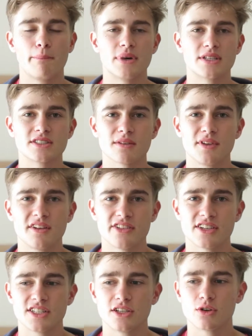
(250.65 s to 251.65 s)
but some
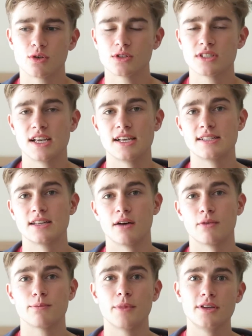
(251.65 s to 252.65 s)
university courses,
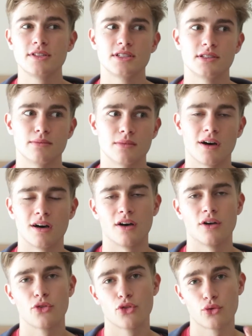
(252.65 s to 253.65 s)
most of them
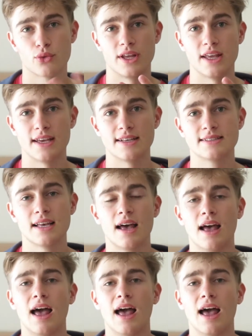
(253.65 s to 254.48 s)
are three years.